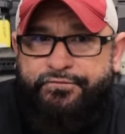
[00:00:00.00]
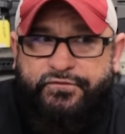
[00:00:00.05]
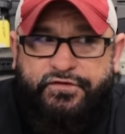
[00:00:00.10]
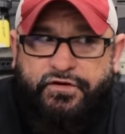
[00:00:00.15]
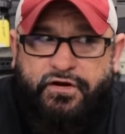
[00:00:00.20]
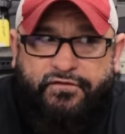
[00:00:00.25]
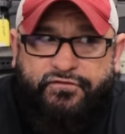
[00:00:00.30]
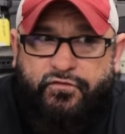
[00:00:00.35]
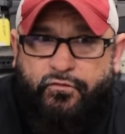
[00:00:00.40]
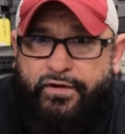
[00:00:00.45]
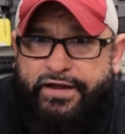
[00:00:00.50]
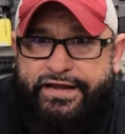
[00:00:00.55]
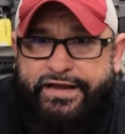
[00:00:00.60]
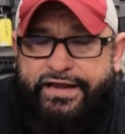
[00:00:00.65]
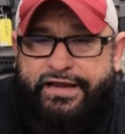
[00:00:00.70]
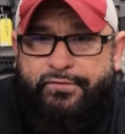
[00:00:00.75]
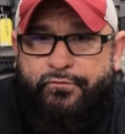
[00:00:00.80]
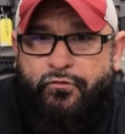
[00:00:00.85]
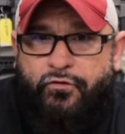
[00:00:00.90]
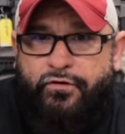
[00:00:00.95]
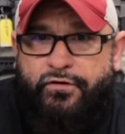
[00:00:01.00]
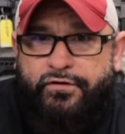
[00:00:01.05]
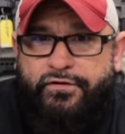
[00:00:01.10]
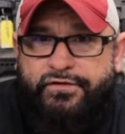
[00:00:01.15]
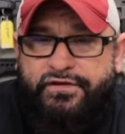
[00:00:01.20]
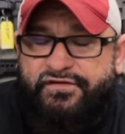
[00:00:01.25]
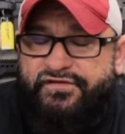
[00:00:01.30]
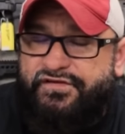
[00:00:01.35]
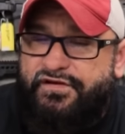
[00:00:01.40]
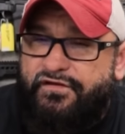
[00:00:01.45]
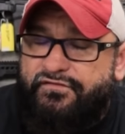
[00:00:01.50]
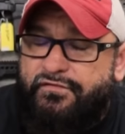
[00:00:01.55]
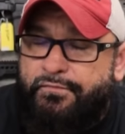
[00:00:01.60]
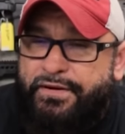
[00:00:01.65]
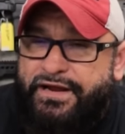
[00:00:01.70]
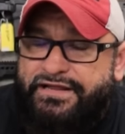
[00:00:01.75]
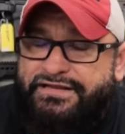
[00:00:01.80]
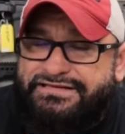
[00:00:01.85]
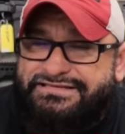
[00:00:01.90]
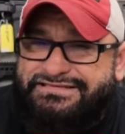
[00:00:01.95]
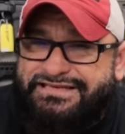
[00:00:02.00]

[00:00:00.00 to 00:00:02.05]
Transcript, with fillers: You don't have to wait anymore. You still have to pay the